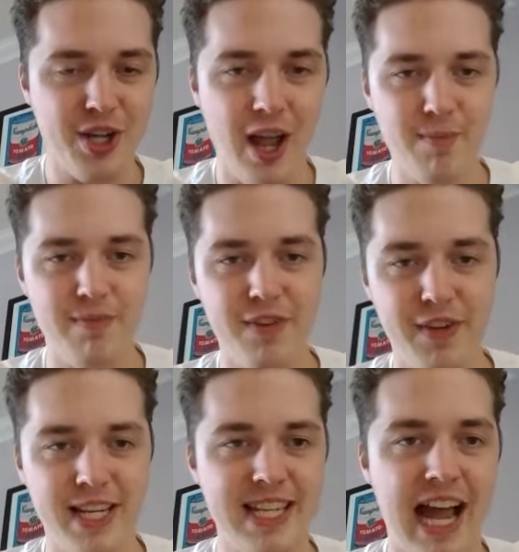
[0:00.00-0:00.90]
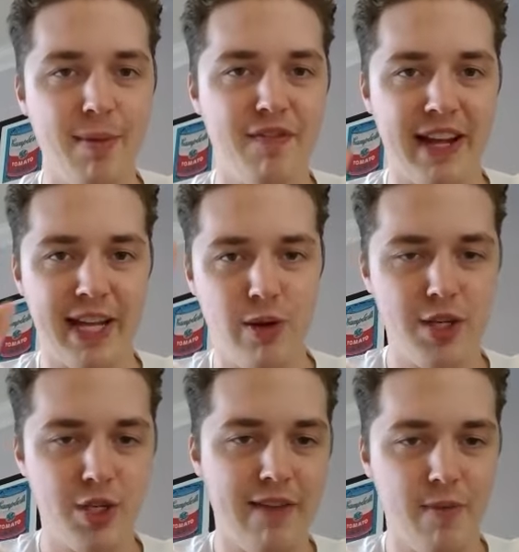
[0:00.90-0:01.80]
for your time, and thank you
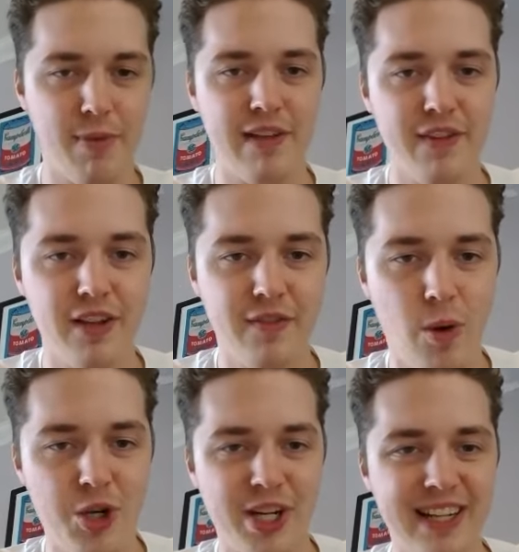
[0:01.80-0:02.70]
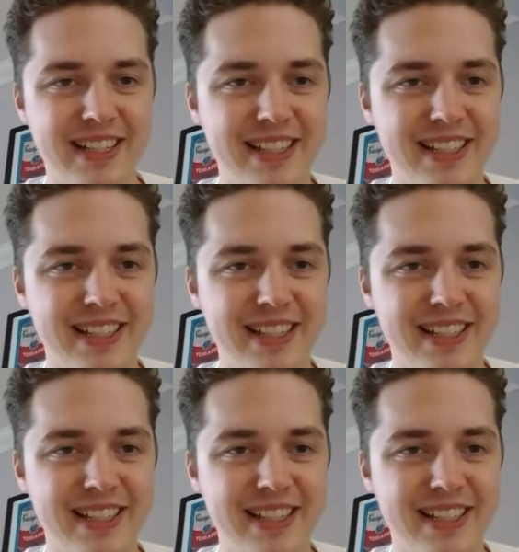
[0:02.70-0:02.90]
to everybody for watching.